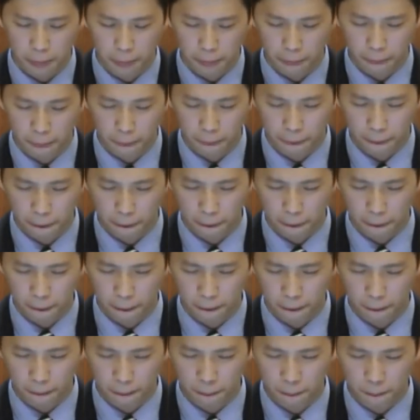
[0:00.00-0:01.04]

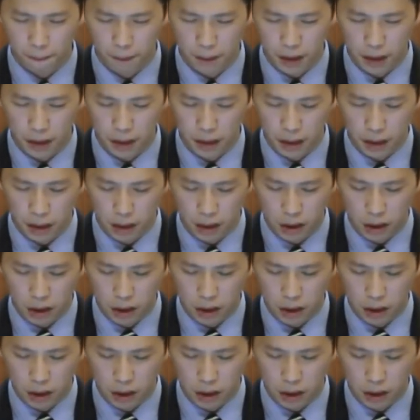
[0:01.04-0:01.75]
Nobody speaks.